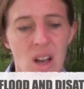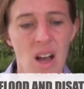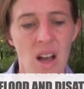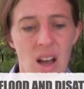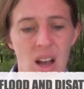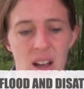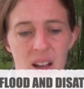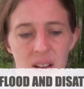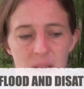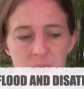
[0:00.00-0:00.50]

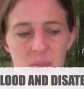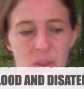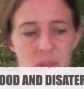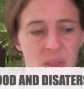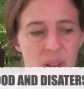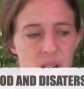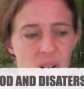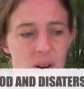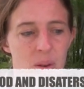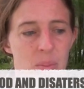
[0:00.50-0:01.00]

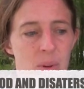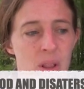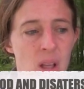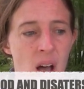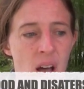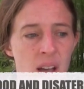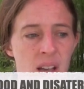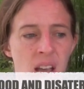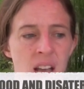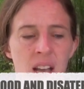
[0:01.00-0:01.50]
um, their
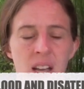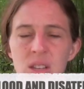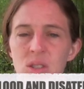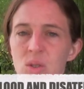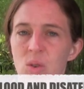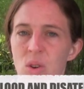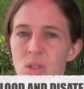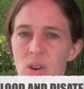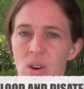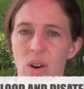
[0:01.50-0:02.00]

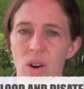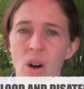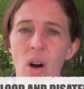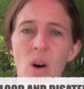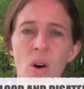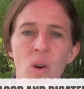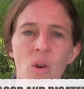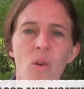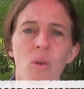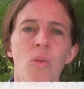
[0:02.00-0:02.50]
belongings or their
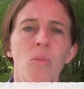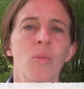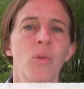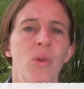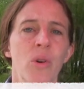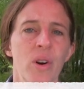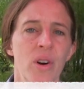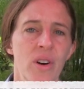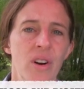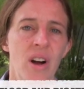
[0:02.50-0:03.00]
home
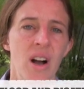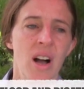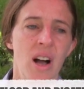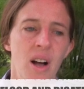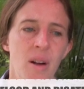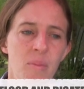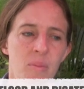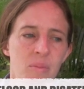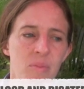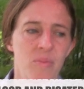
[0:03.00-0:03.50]
or
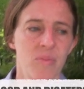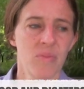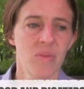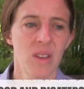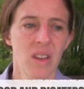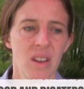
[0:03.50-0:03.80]
um,